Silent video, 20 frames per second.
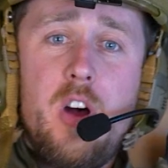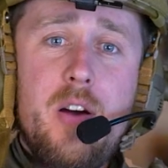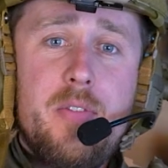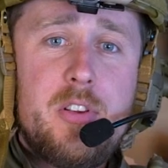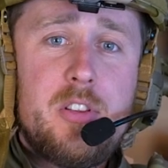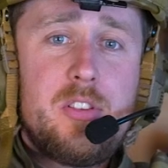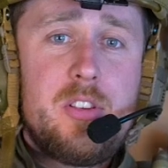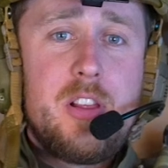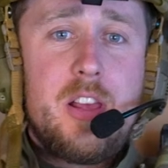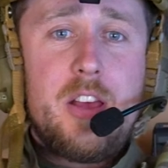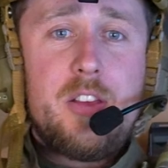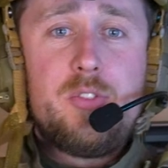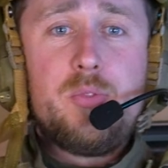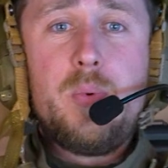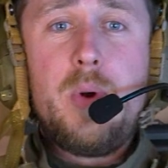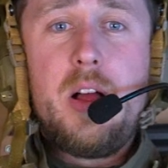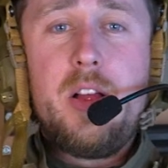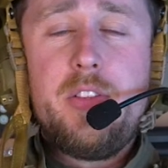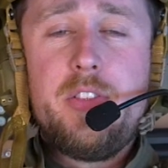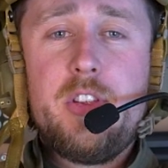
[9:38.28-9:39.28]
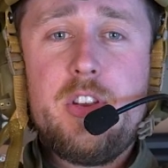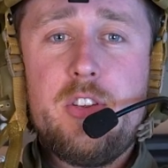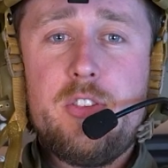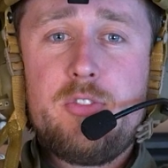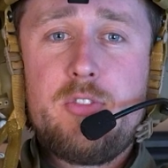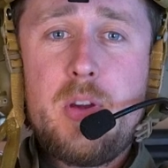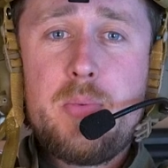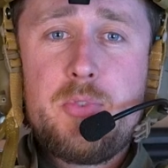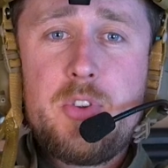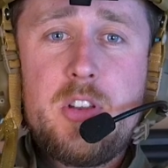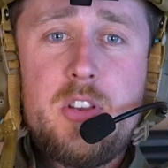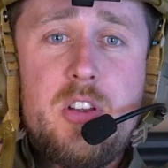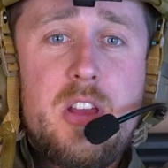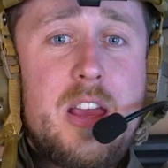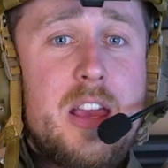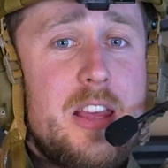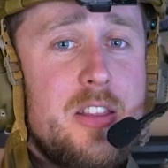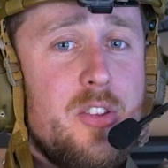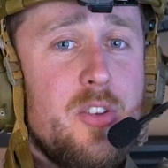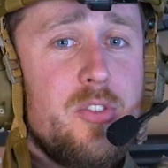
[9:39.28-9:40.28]
obviously as well in the description. You can
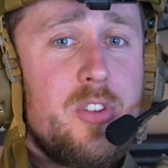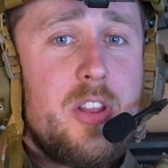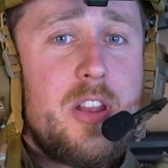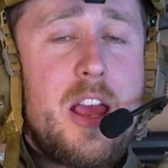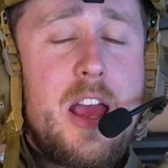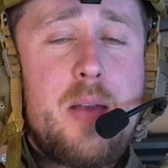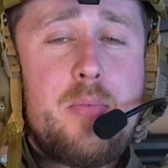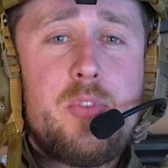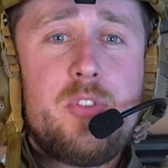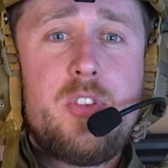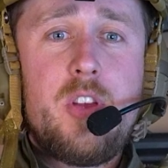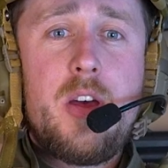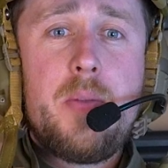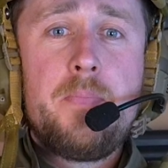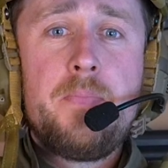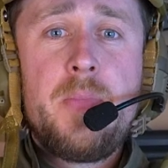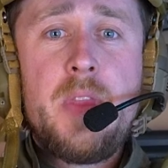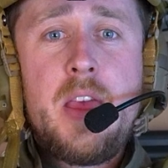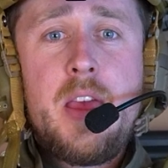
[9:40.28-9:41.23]
get those on Amazon.